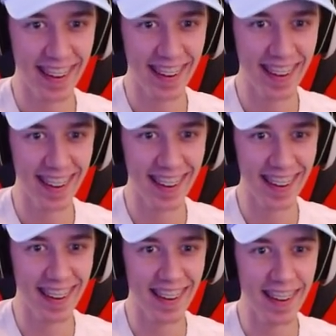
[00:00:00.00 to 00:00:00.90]
I'm
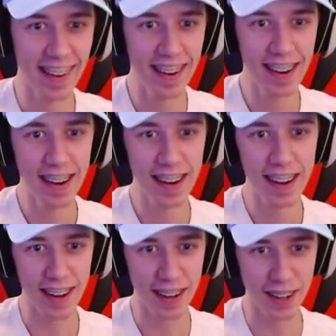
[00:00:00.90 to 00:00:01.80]
ready to die.
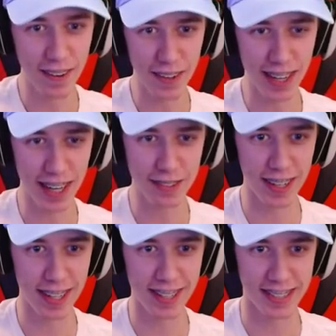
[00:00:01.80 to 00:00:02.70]
Yo, are you guys
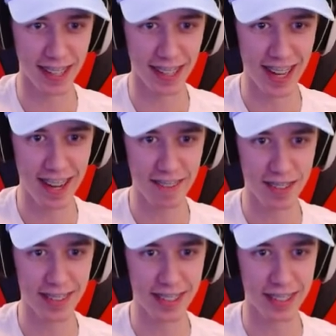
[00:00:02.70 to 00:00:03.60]
ready just to leave?
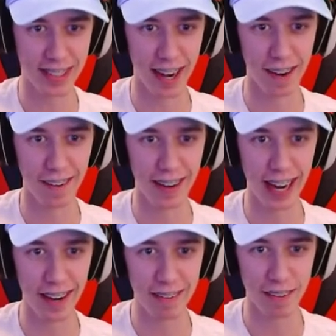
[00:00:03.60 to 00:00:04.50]
This one's scary.
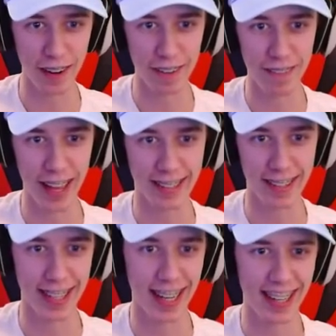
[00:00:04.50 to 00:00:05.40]
I don't even want to mess
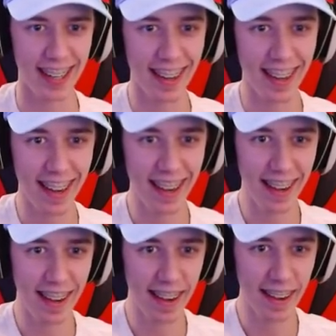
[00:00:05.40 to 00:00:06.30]
Maria, with it. Are you a good
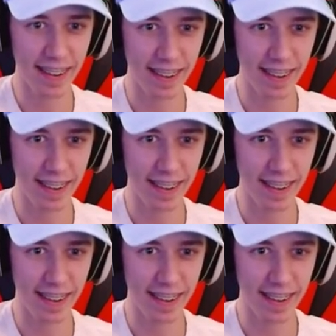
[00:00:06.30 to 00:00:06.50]
ghost?